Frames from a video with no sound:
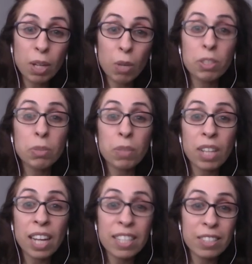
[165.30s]
which
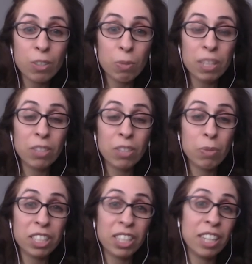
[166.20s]
relies so much on
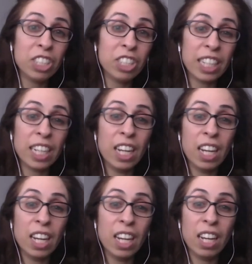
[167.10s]
Russian energy
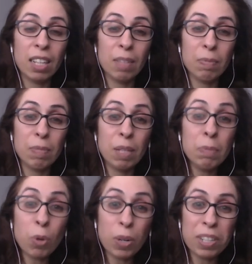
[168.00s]
um,
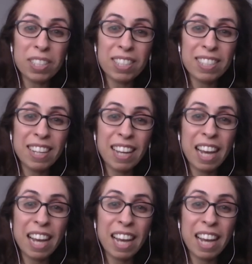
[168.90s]
imports,